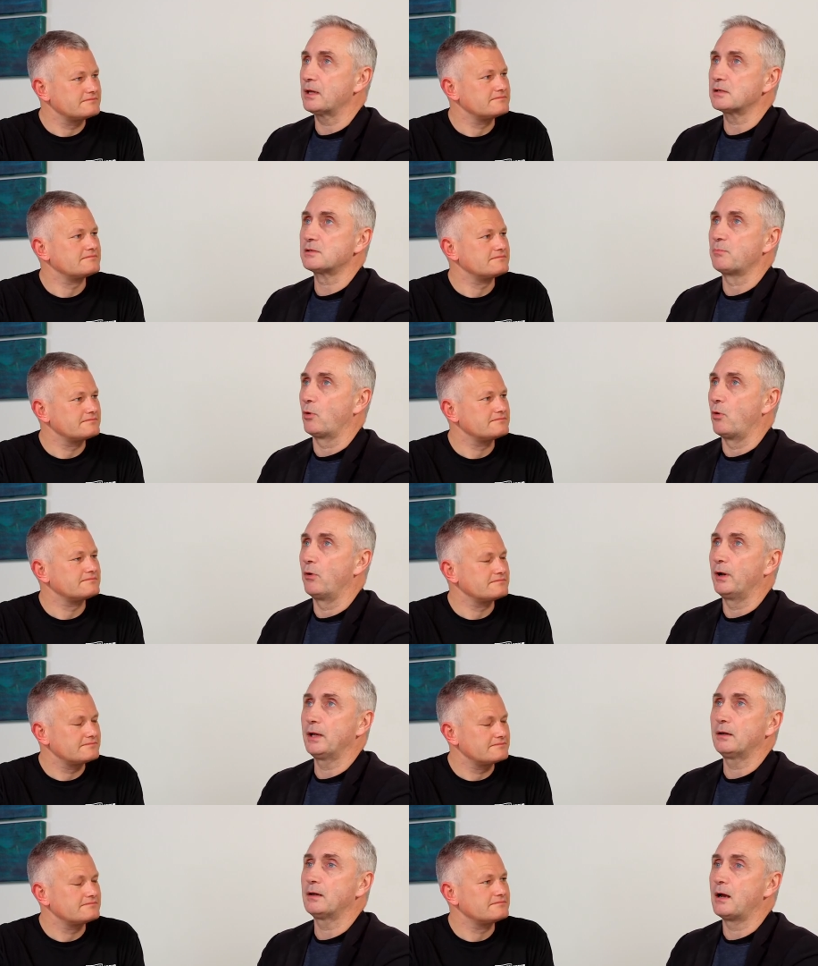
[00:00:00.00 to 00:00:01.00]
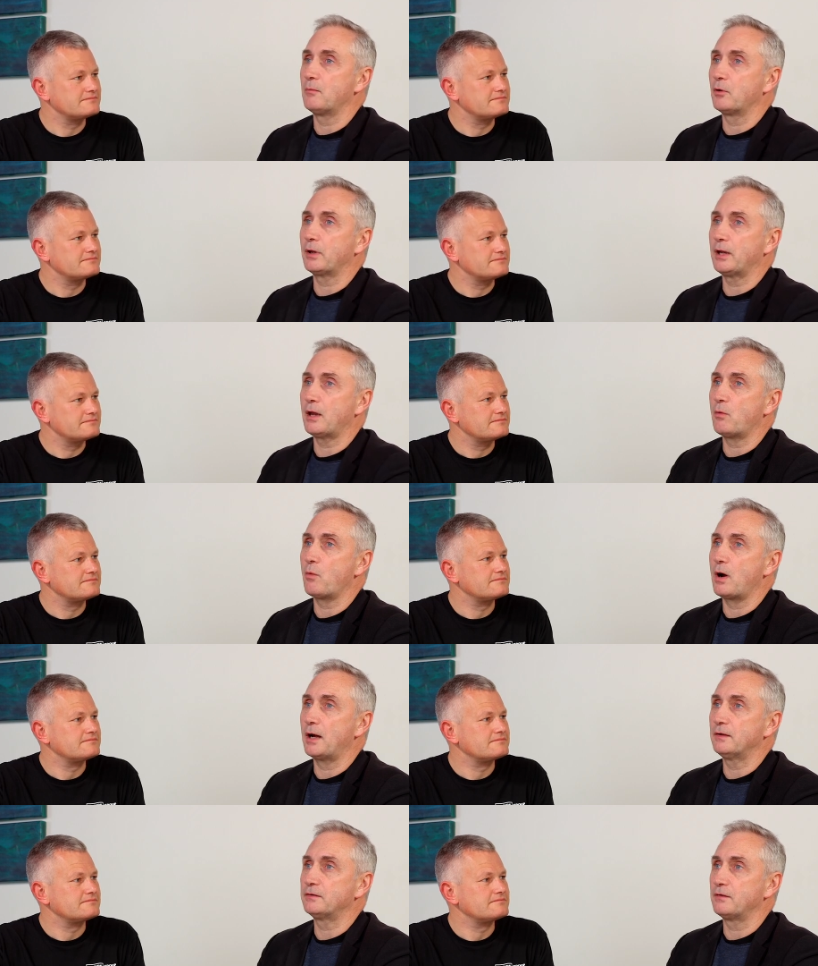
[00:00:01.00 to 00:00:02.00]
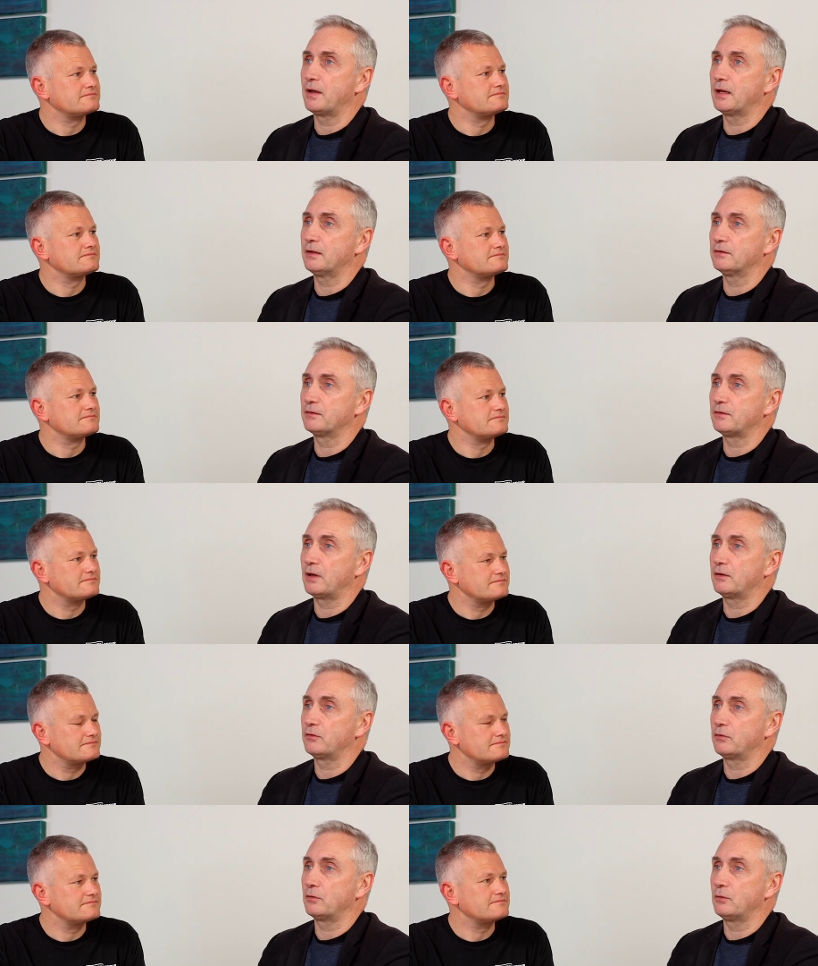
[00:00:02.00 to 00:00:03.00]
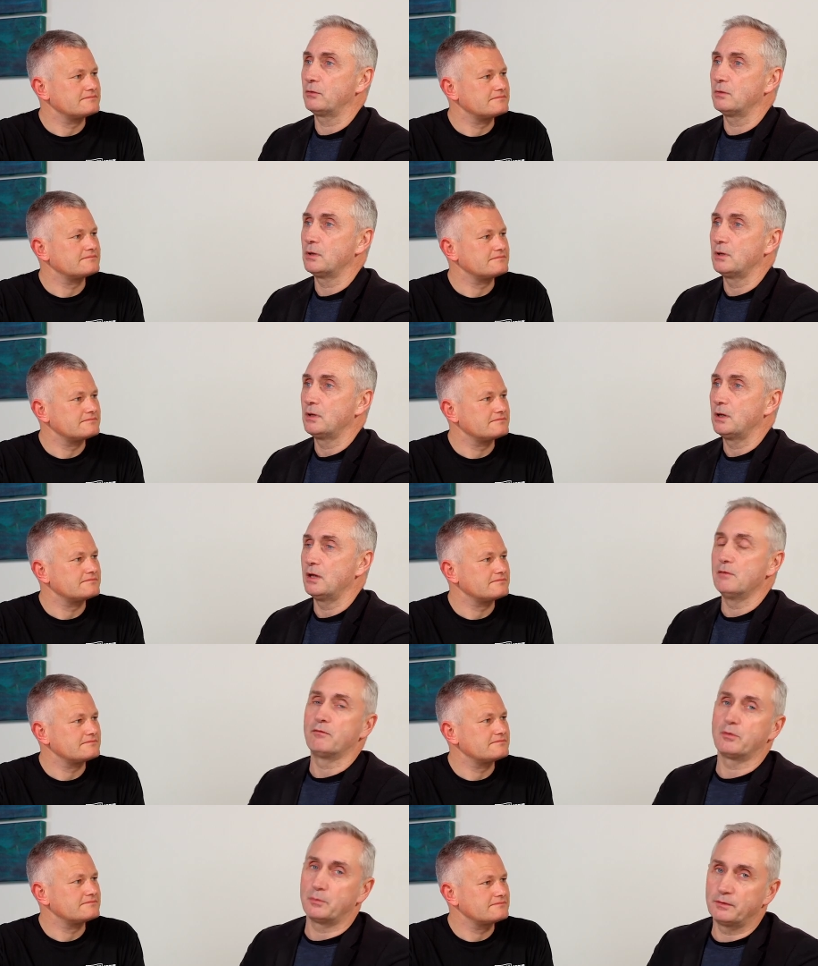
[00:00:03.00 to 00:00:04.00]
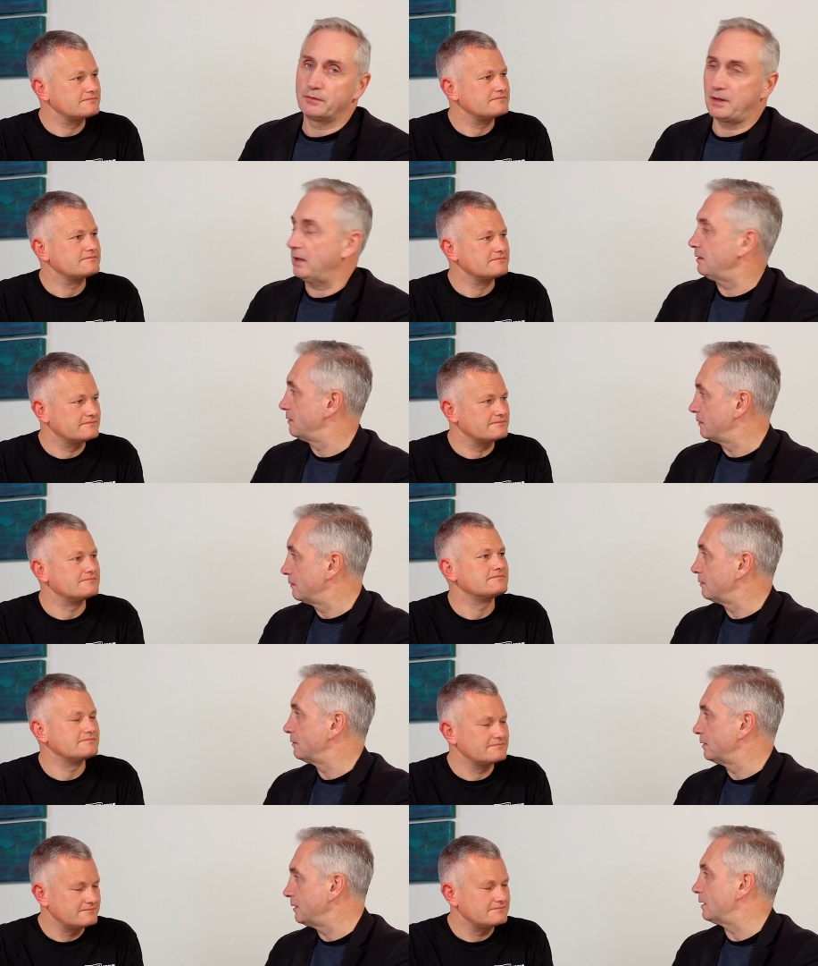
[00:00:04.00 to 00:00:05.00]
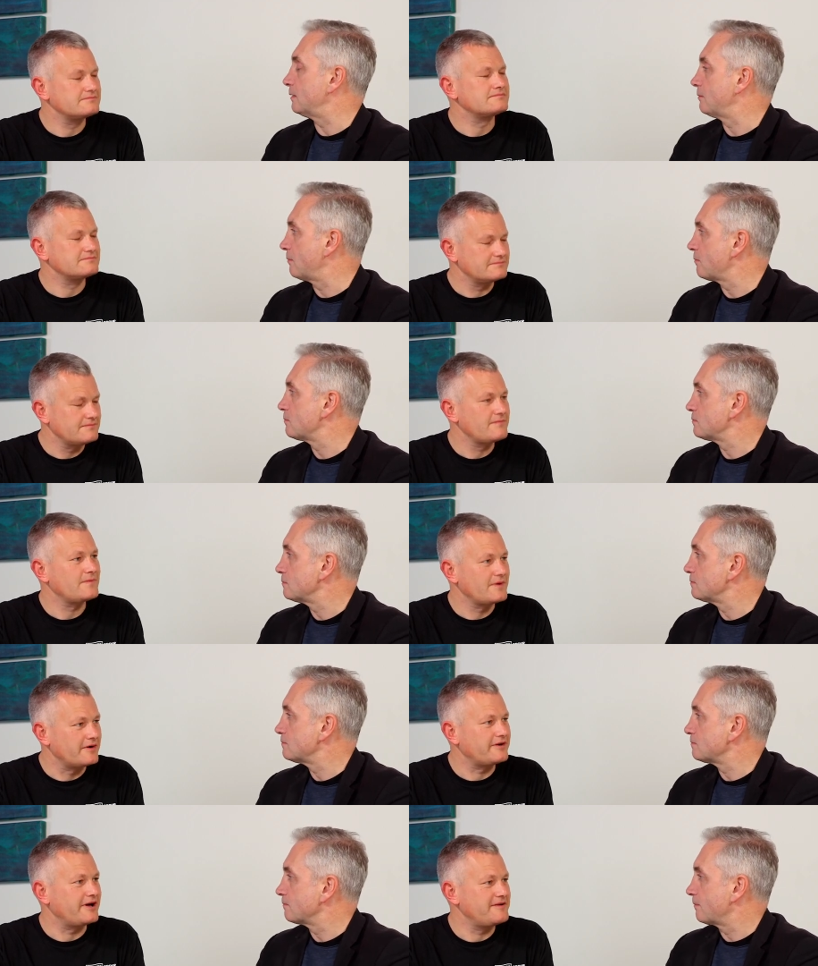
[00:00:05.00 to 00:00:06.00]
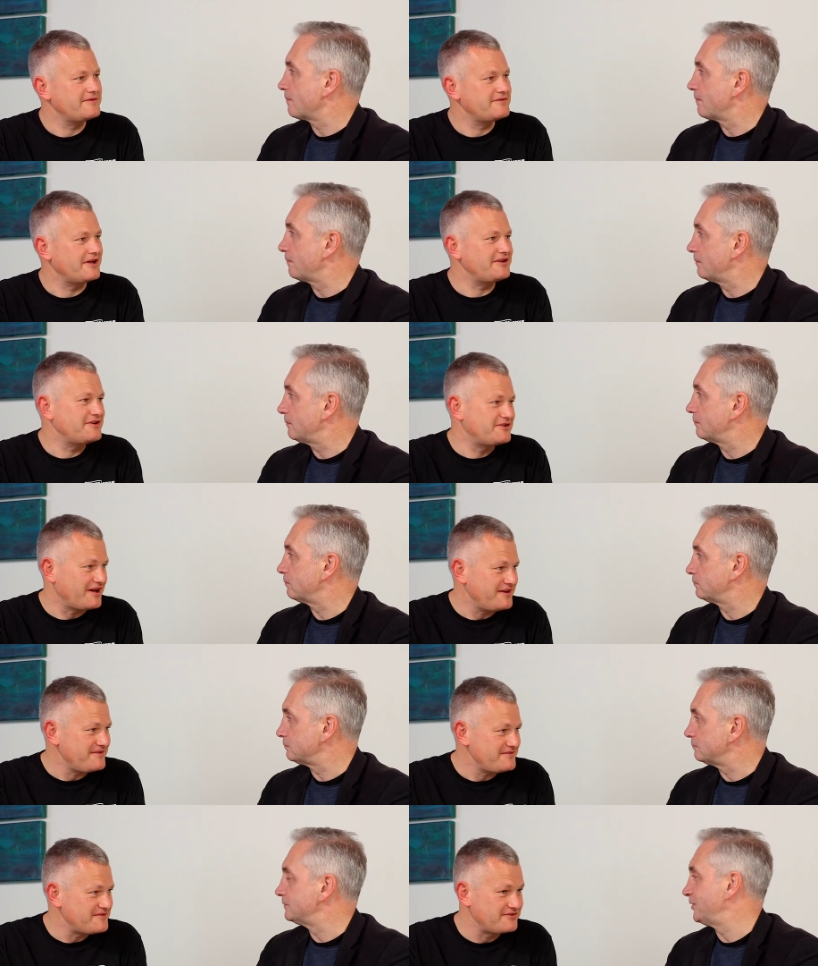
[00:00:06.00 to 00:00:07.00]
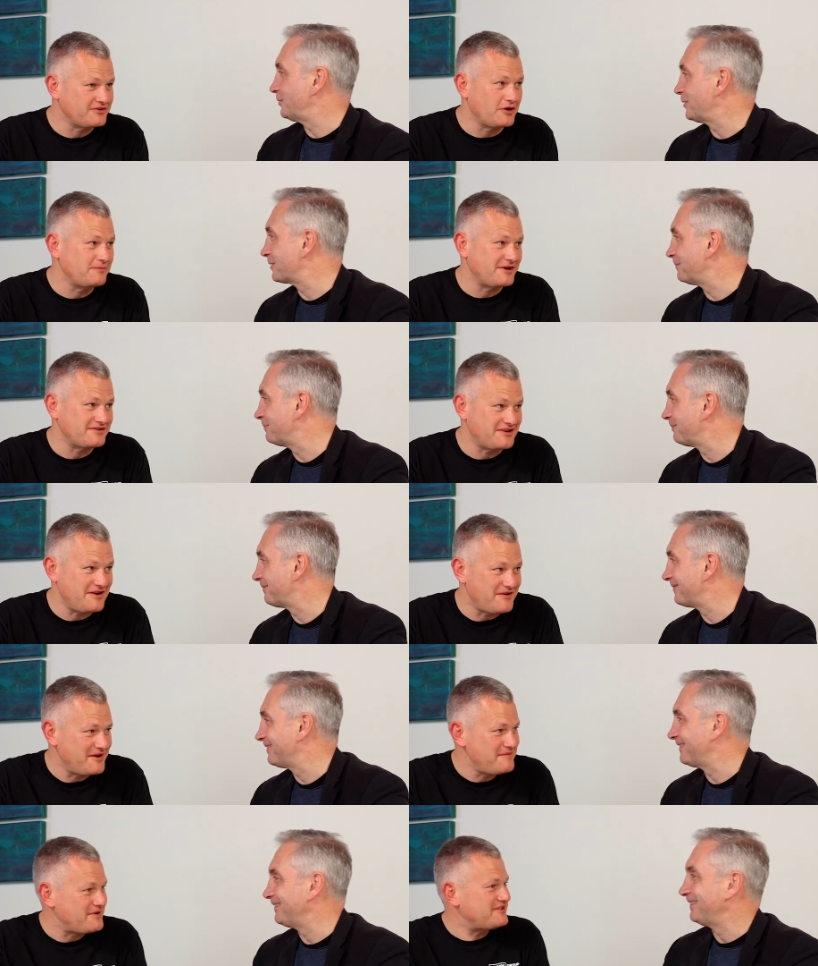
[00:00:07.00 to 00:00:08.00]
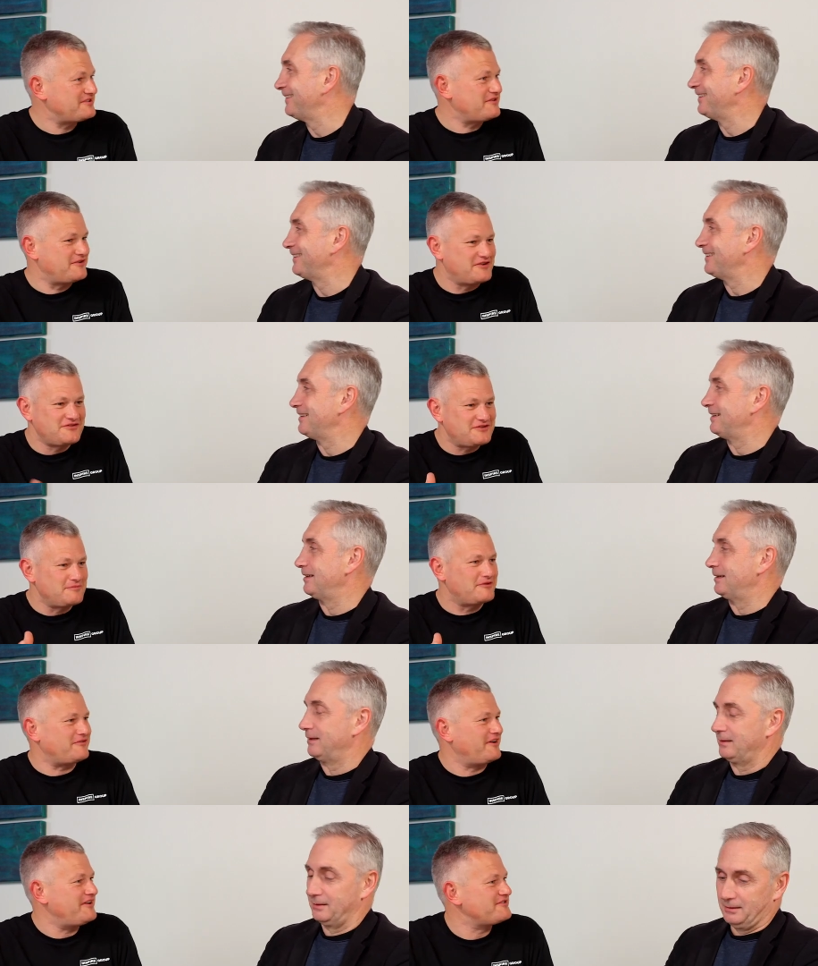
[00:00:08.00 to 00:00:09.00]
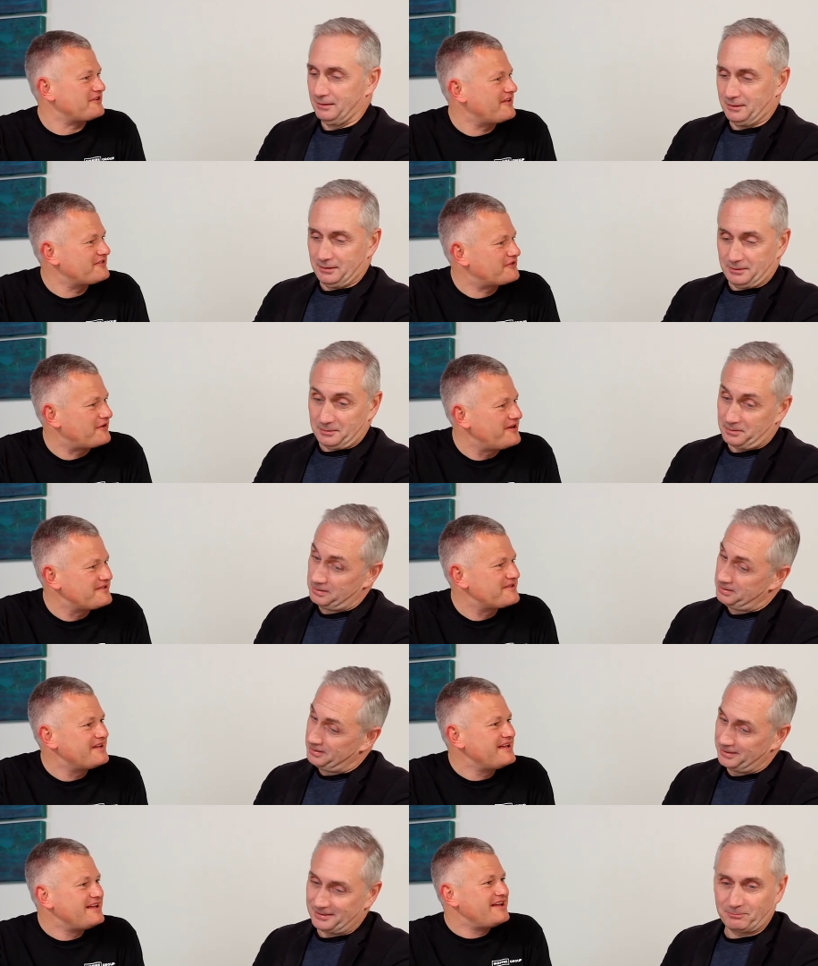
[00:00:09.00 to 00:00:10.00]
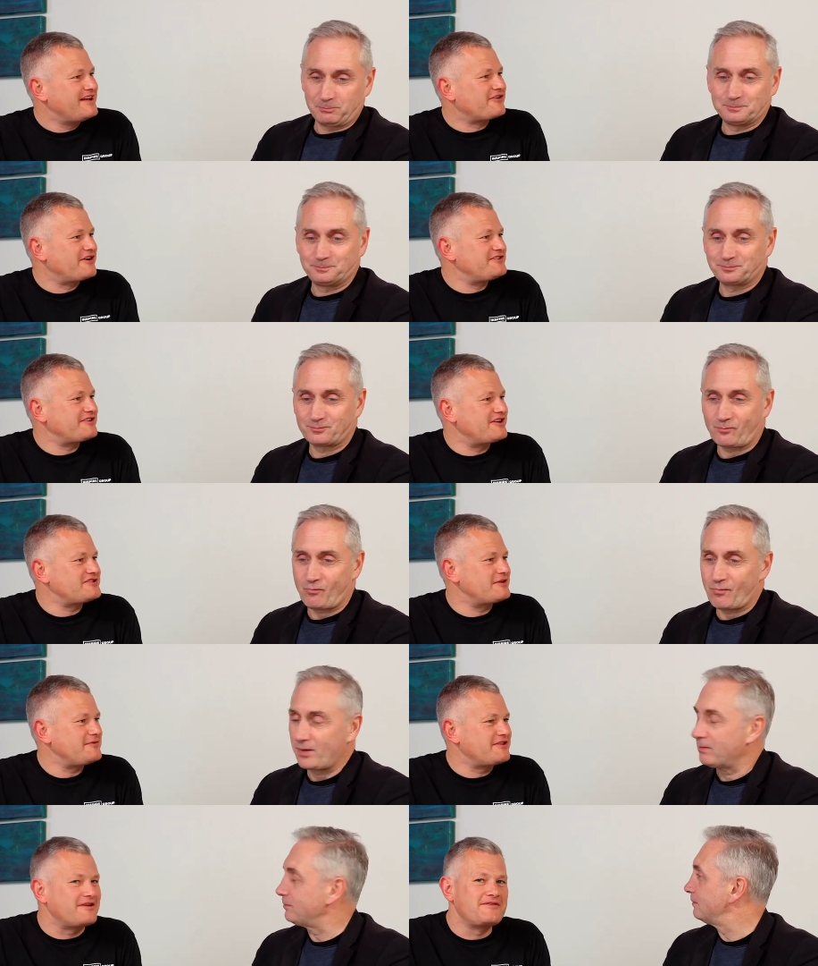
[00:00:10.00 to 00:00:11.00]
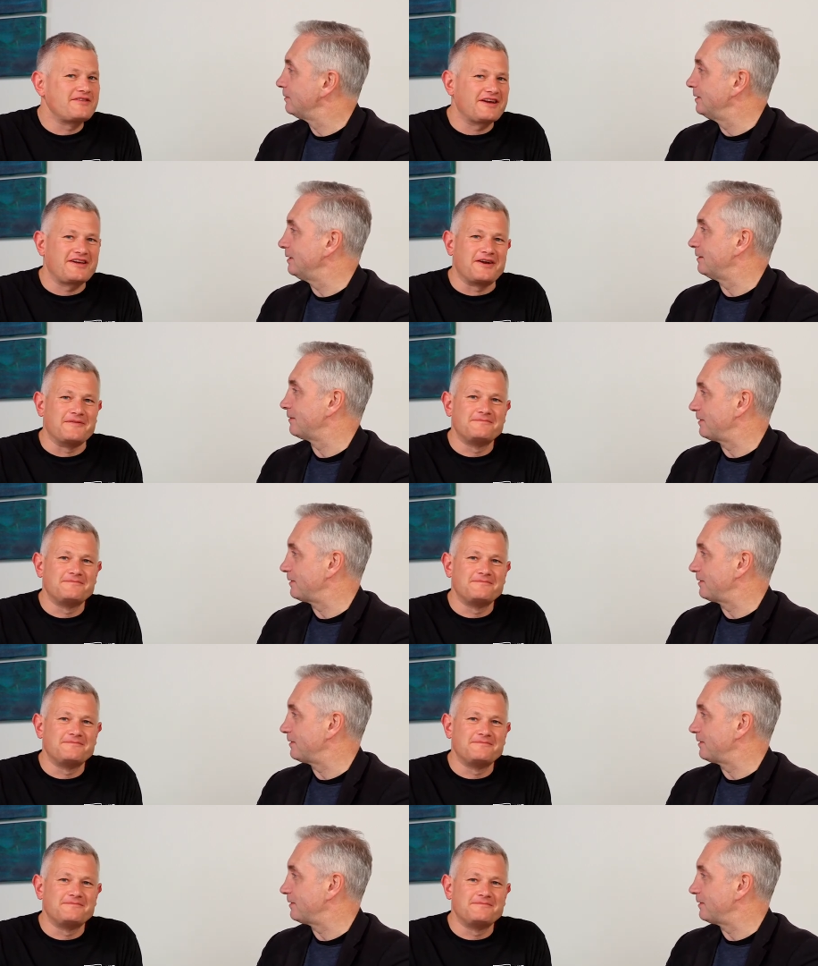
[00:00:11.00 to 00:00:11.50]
Speaker 1: exploring, um, looking at ways that they can start to influence that. Mm. Yeah.
Speaker 2: Okay. Thank you, Dan. It's You're a welcome. complex area, but as ever, you simplify it, so that's great. Great to catch up with you. Thank yeah, you.